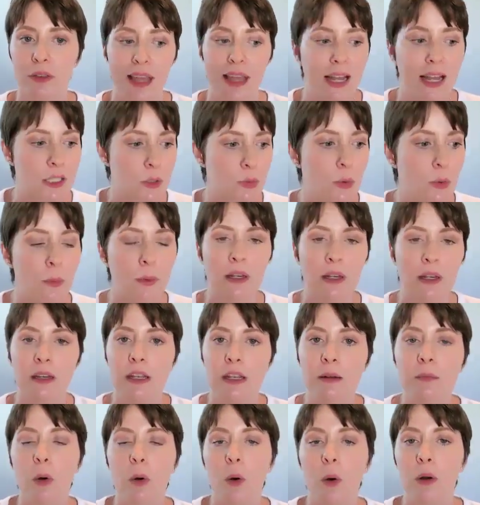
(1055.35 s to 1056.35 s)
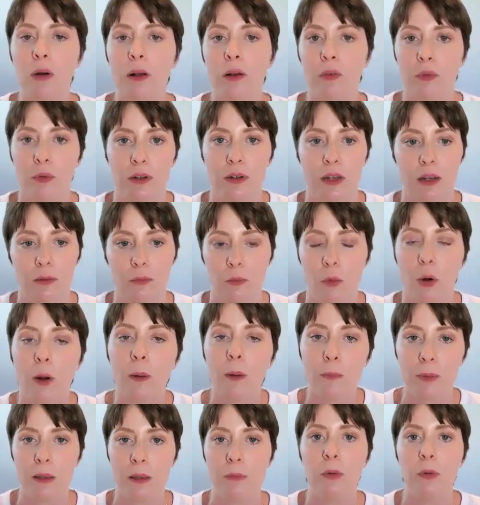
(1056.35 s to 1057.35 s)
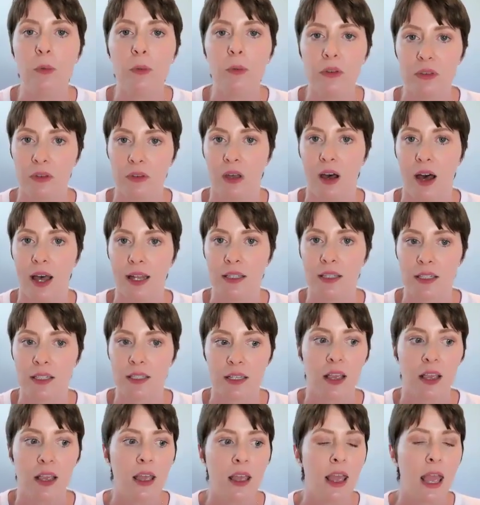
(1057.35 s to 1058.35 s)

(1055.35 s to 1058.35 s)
That's what we need more of. We need more people with guts,